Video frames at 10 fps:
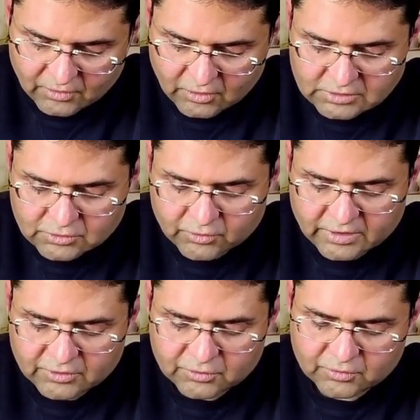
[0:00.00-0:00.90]
are
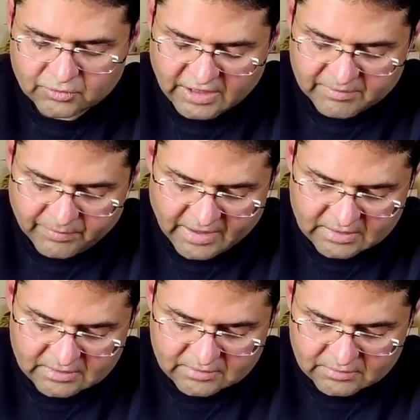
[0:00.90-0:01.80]
also going to
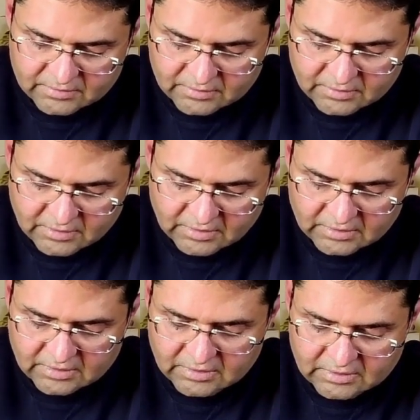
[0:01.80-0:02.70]
impact
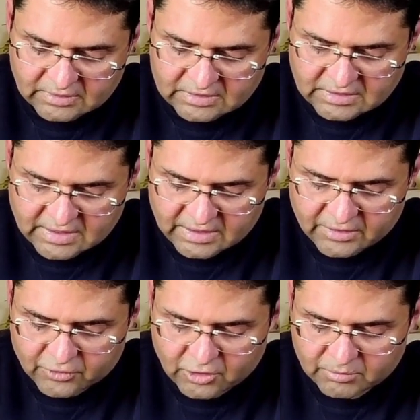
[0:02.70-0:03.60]
the
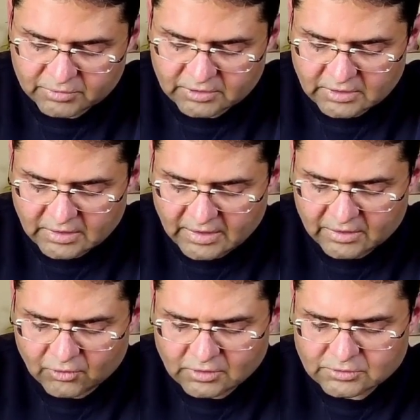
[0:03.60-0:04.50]
standing crop
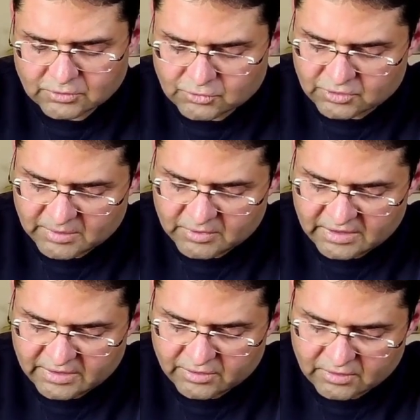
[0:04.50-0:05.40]
and also
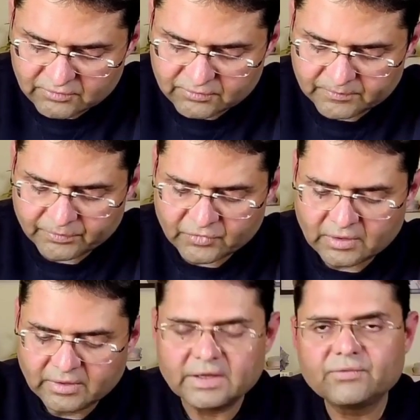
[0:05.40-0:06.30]
suitability
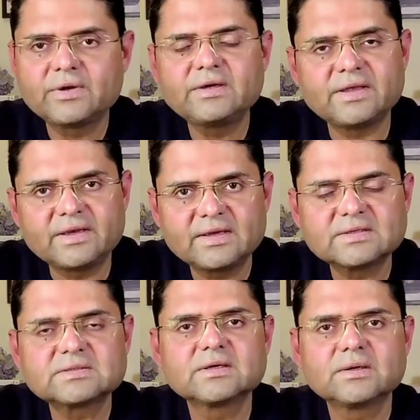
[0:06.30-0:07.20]
of
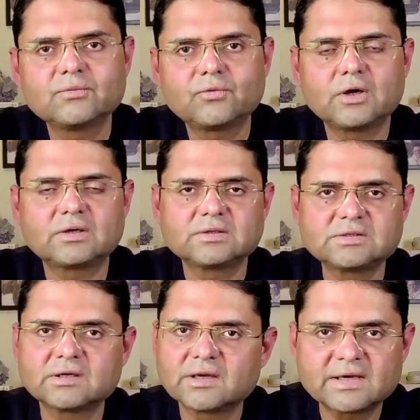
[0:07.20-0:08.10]
different areas
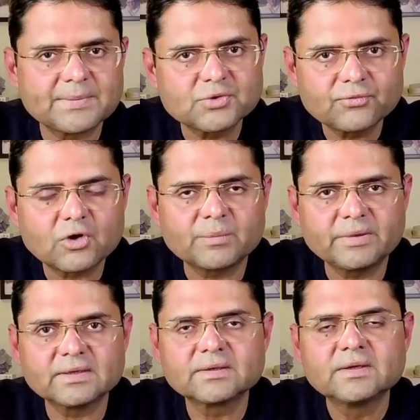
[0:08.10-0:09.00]
for certain
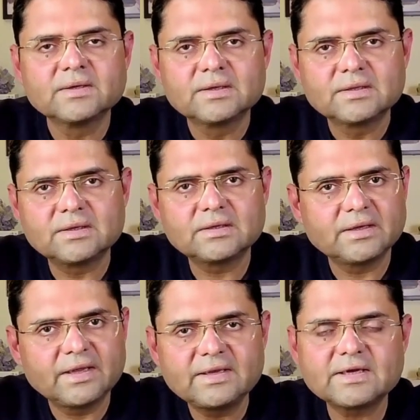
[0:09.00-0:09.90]
types of cropping.
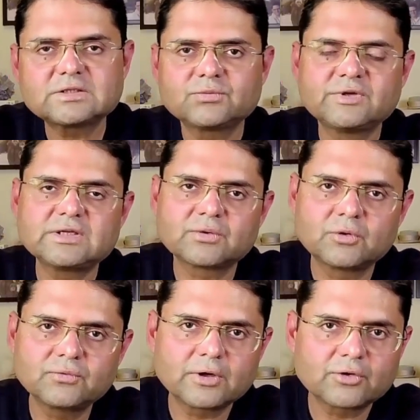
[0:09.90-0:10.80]
The
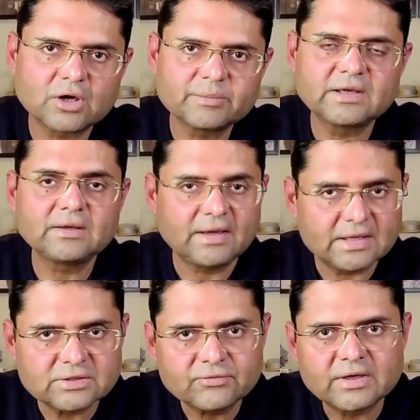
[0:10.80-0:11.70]
areas which are good for
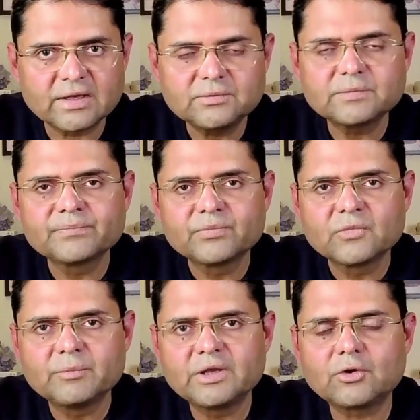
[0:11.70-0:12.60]
cropping as of
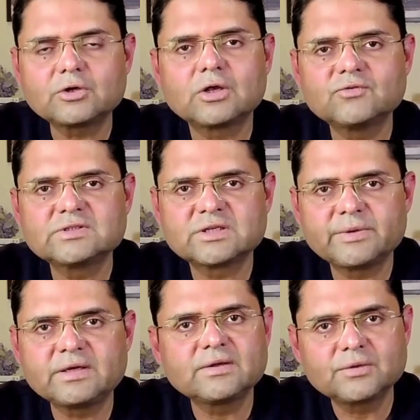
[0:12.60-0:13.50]
now may not
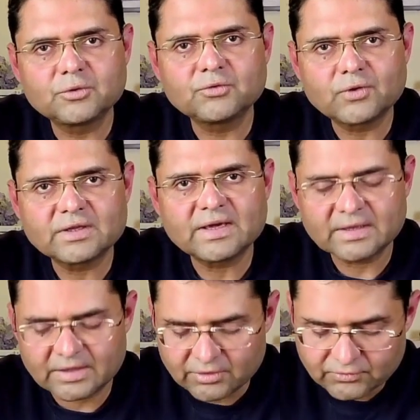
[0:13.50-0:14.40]
always remain
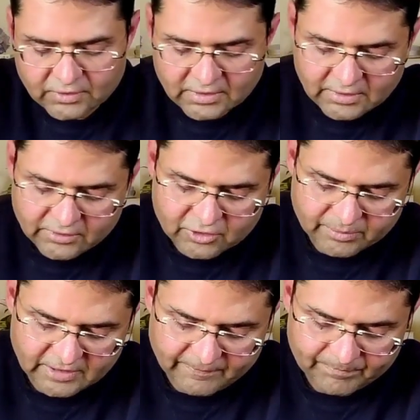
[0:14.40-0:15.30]
good for that kind of
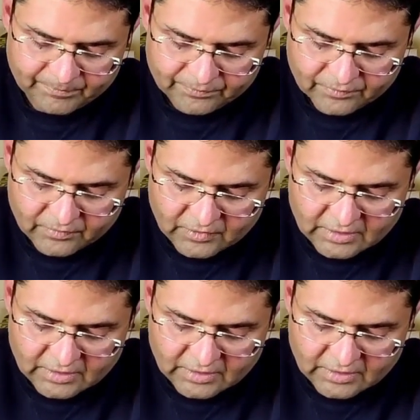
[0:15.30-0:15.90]
cropping.